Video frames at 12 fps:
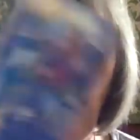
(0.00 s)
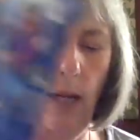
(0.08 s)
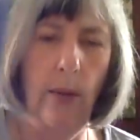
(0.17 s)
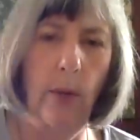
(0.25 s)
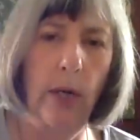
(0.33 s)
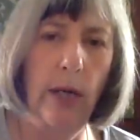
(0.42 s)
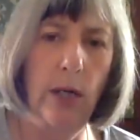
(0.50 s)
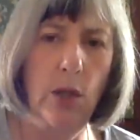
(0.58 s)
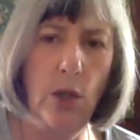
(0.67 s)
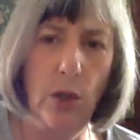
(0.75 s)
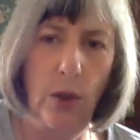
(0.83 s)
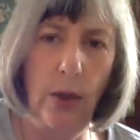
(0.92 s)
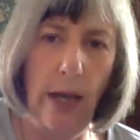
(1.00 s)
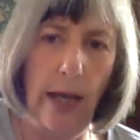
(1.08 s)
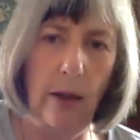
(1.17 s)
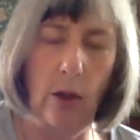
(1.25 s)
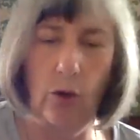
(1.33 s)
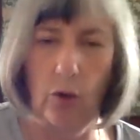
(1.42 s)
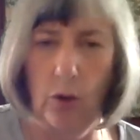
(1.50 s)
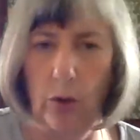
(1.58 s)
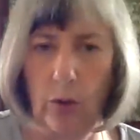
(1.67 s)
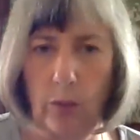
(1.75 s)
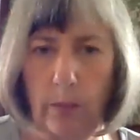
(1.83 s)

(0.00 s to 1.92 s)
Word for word: And we're going to do that through